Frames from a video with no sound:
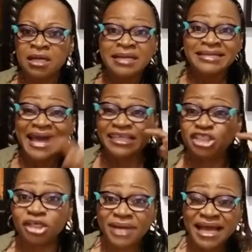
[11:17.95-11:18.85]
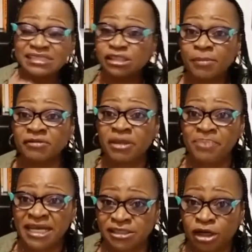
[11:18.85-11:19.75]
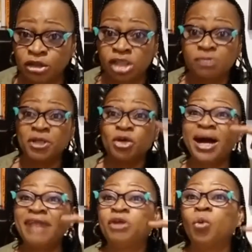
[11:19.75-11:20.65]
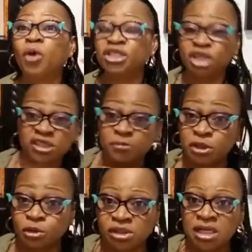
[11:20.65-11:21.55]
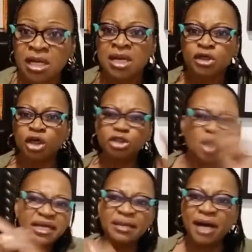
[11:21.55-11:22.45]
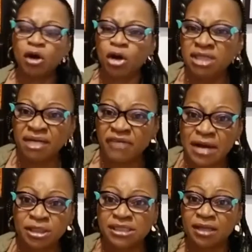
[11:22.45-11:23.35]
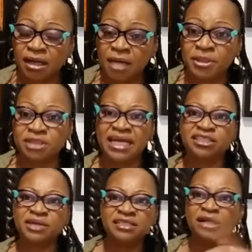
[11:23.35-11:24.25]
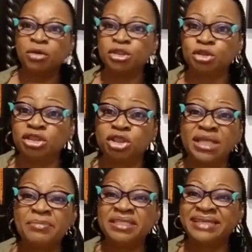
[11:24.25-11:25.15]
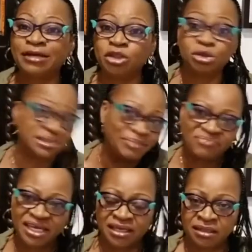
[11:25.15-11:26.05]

Nigeria has some of the best doctors, but you have the worst hospitals. You're talking about coronavirus is not coming to Nigeria. It's not going to touch you. Let me tell you something.